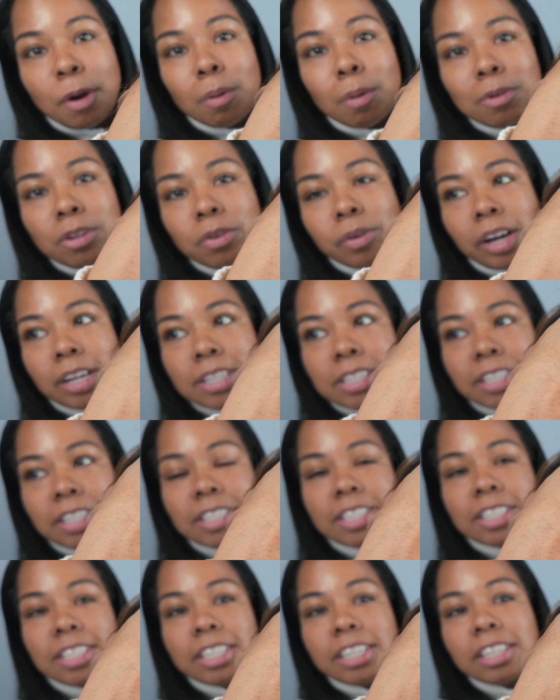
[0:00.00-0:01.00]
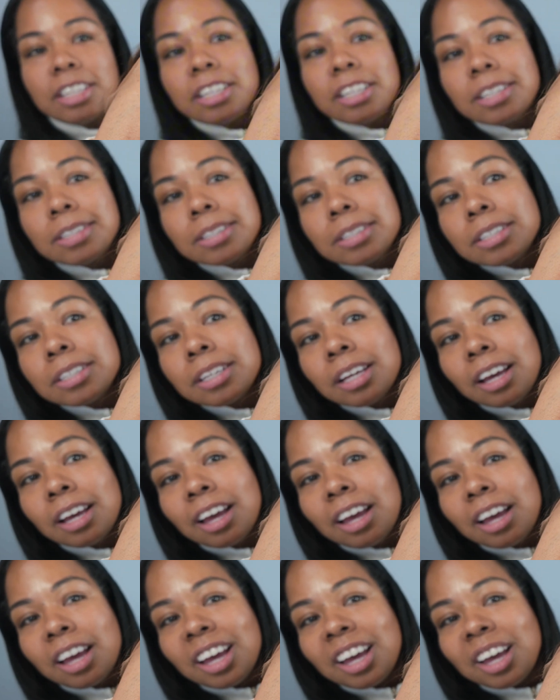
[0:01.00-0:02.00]
So I'm hoping you guys can see
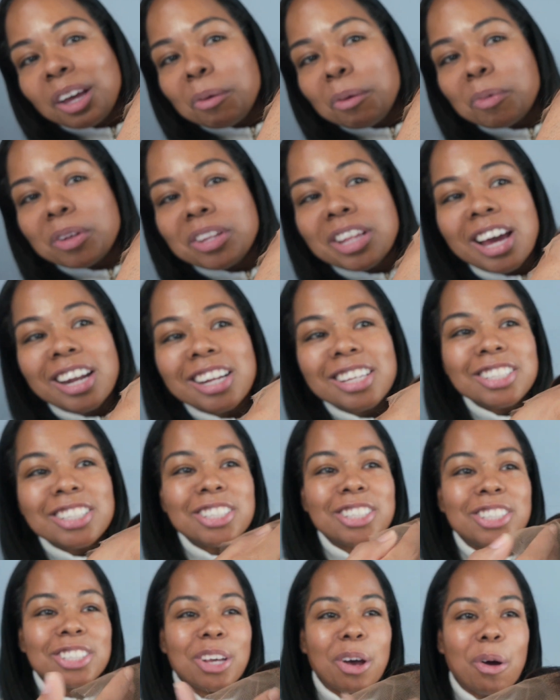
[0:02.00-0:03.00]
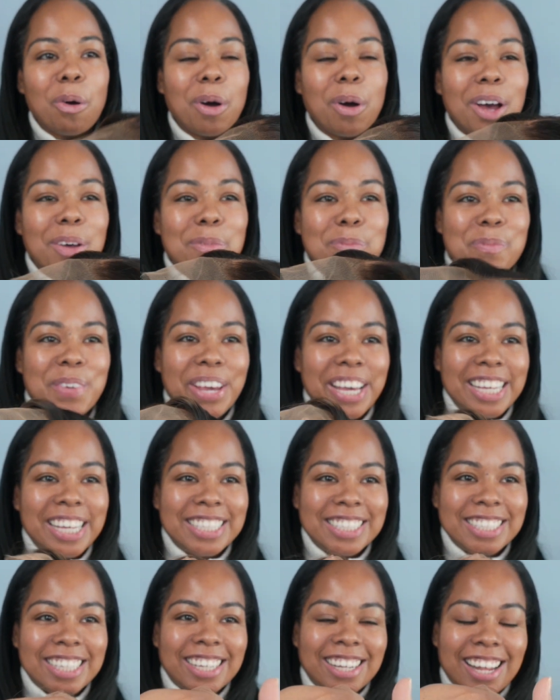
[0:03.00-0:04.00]
this, but that is so
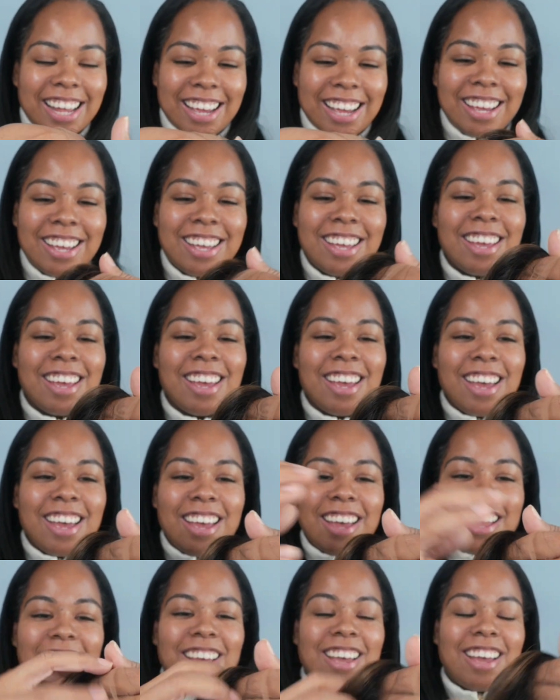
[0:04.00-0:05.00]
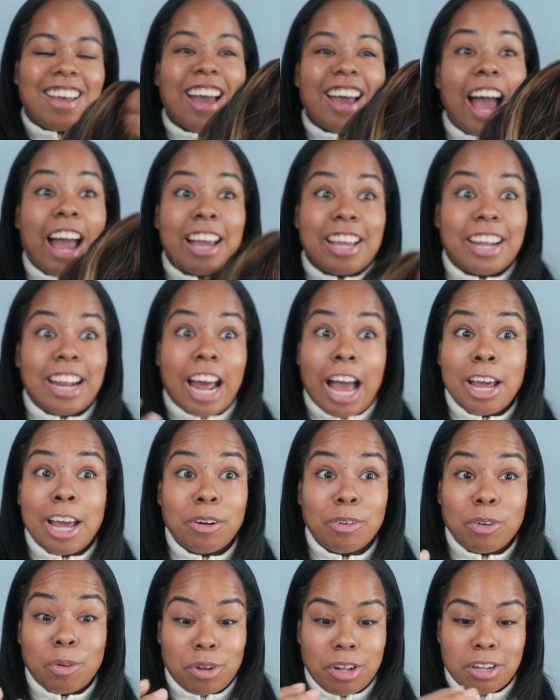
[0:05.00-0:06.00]
amazing. Like,
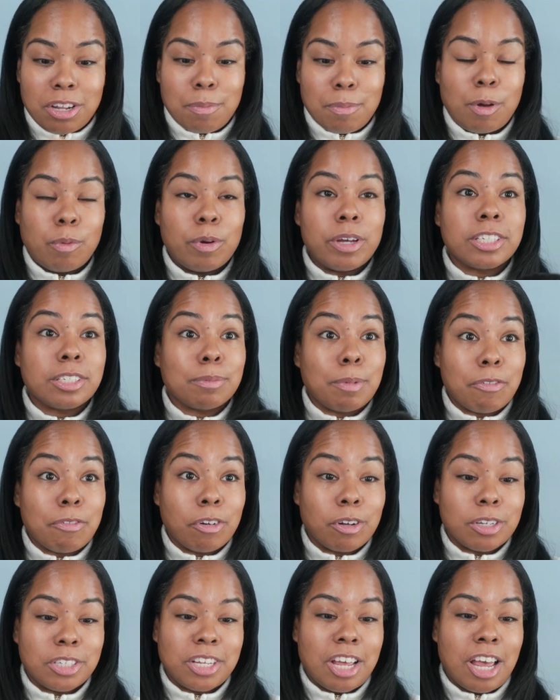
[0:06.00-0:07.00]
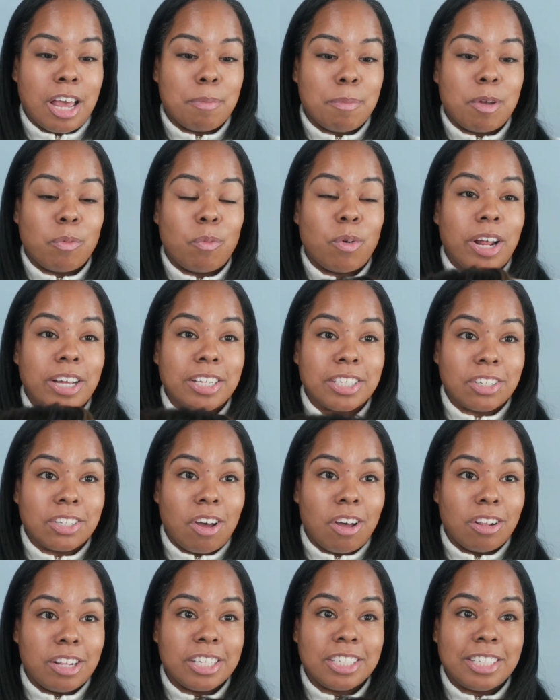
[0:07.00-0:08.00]
again, I don't know nothing about wigs. It's my first time. And when
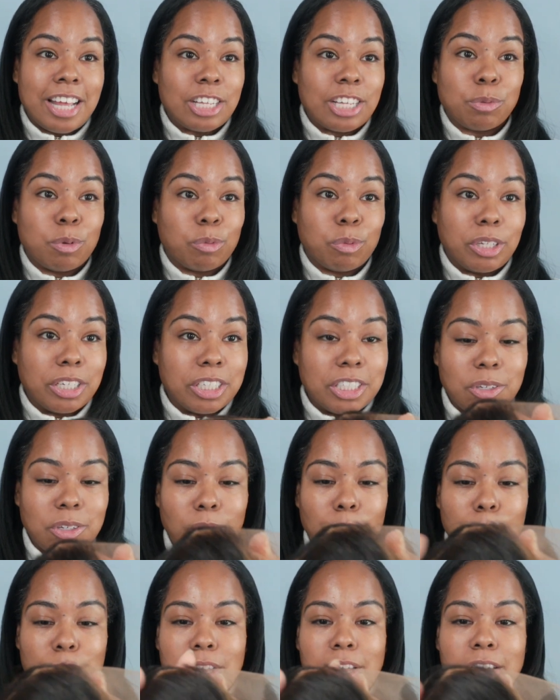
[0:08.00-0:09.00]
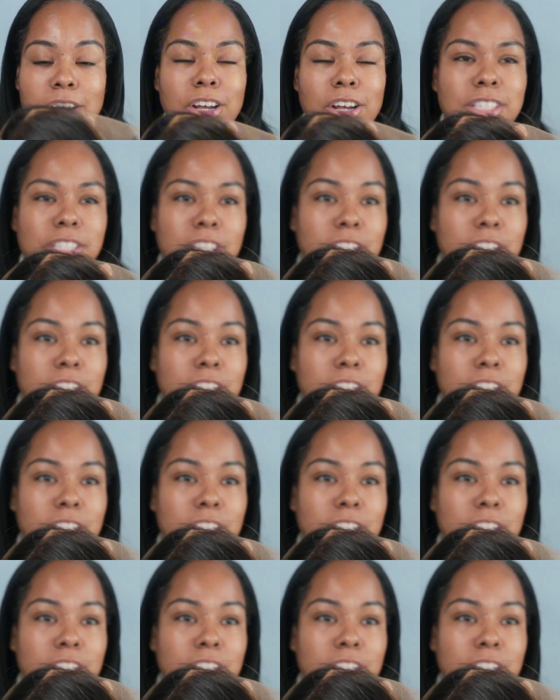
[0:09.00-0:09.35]
I saw this, that's what really sold me.